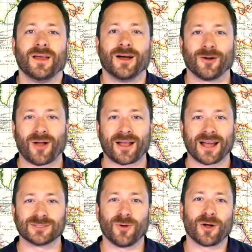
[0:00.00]
All right,
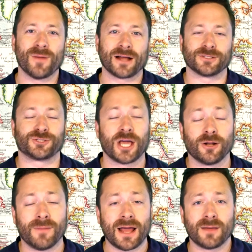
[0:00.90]
guys, welcome back to the
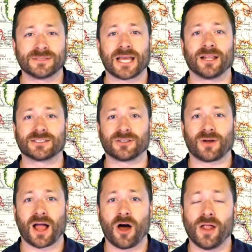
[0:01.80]
channel. My name is
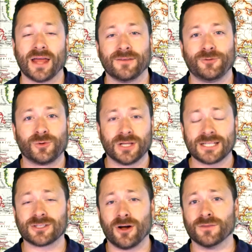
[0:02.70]
Alexander Howell, and if you
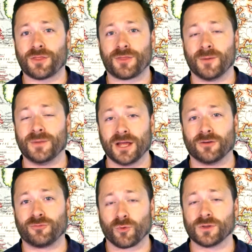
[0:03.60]
clicked on the
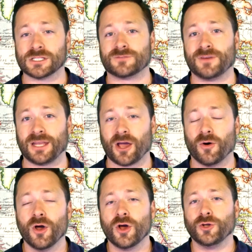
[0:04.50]
thumbnail for this
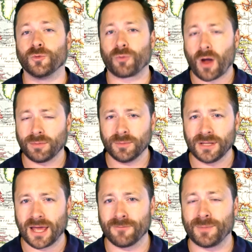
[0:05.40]
video, you
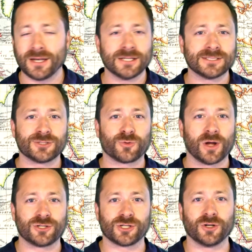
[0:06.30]
probably have been in a
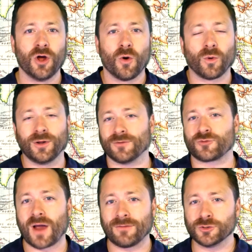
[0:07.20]
situation where you have
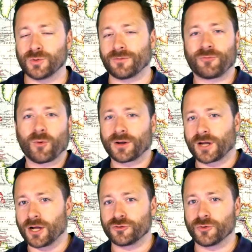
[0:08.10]
traveled to a foreign
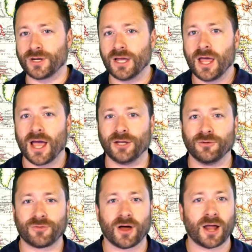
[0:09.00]
country and
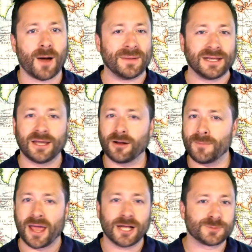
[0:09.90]
you thought, I'm going to get on
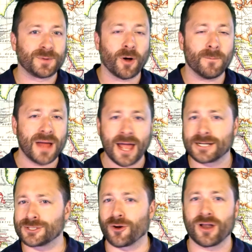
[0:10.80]
my HBO
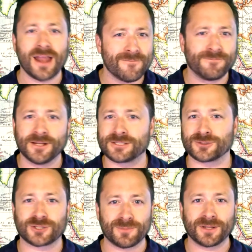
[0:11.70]
Max or Netflix or
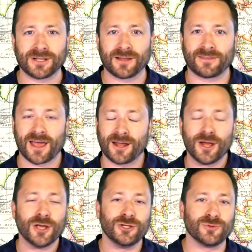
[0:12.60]
something like that.
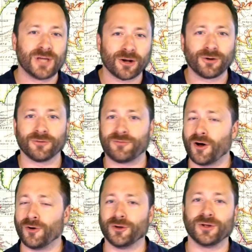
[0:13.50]
You get on your
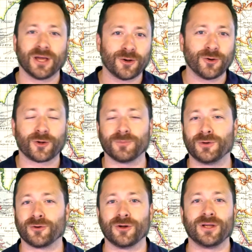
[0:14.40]
phone or you get on your
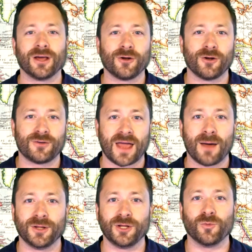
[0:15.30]
computer, or you get on your
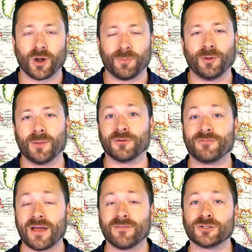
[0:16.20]
tablet, you want to pull up your
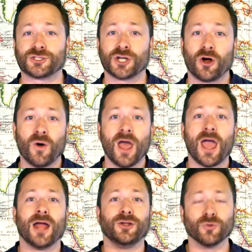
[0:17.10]
favorite show,
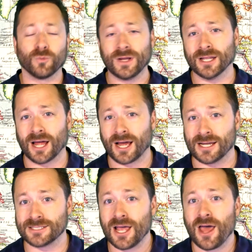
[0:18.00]
and you
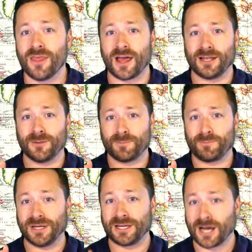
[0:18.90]
realize that
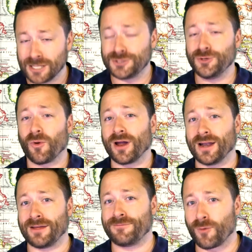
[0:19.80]
because you are
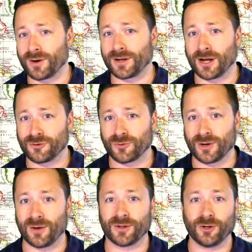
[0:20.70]
in a foreign
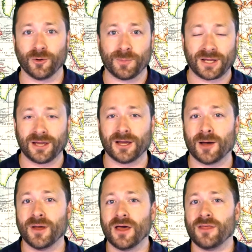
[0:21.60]
country, and whether you're picking
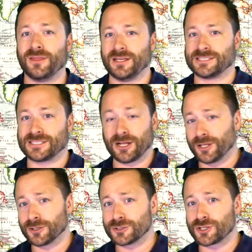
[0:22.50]
up the
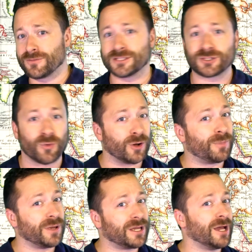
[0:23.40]
cellular service or you're
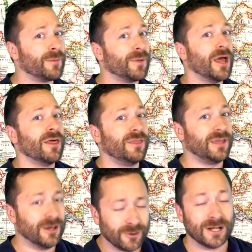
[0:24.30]
picking up
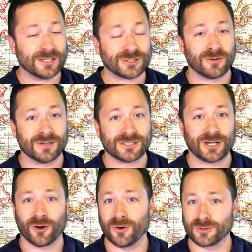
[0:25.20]
the internet service at
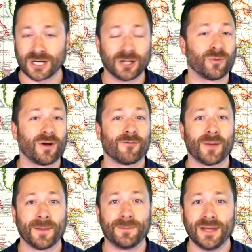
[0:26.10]
your hotel or wherever it
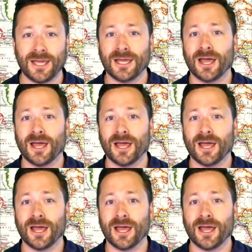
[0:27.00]
might be,